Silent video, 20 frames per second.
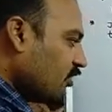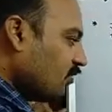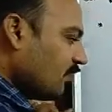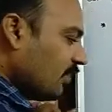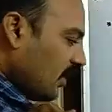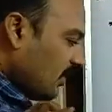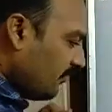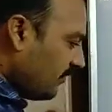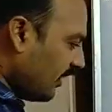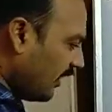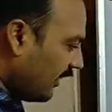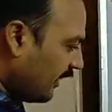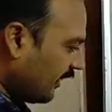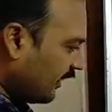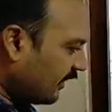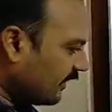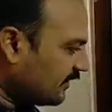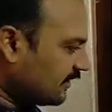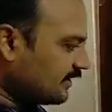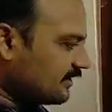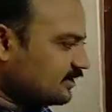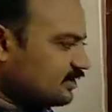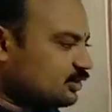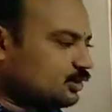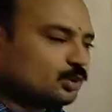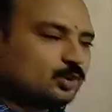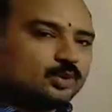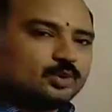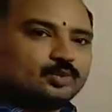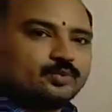Why we are taking these
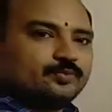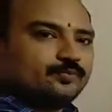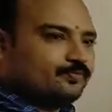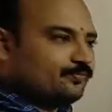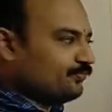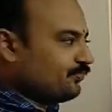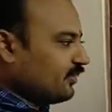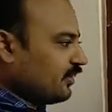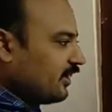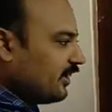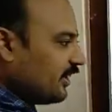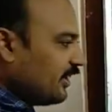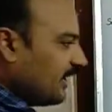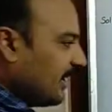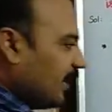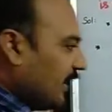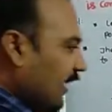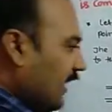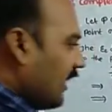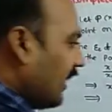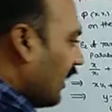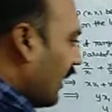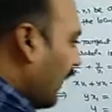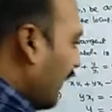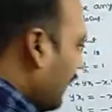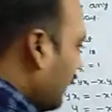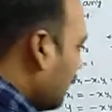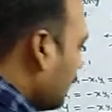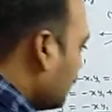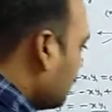two? Any
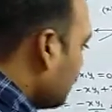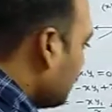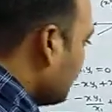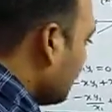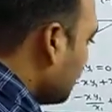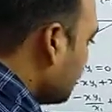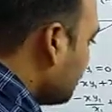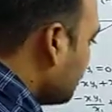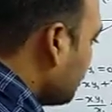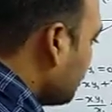line, this